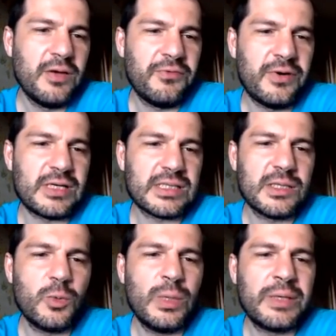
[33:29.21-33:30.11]
First,
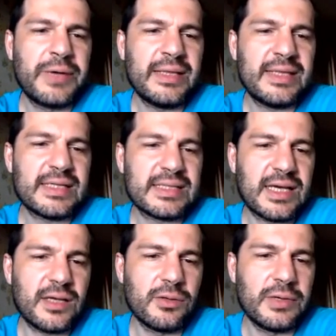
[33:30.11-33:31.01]
we create
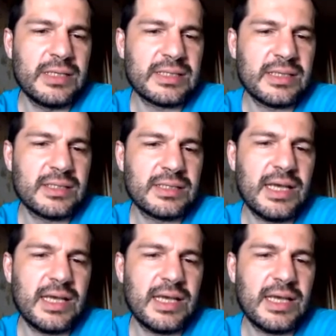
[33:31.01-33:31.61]
TestScheduler instance